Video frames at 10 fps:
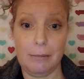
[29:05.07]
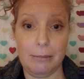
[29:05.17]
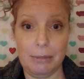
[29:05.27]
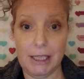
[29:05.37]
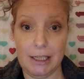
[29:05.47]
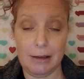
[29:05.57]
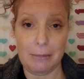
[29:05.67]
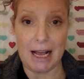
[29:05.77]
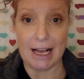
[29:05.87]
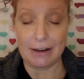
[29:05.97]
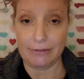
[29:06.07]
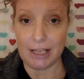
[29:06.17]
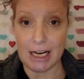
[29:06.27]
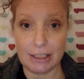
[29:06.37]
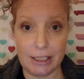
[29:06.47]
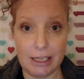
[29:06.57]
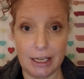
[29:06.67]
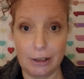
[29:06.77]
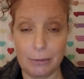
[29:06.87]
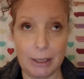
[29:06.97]
big and bad and flashy to
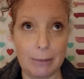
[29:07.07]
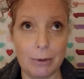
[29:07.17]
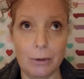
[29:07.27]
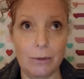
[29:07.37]
other people.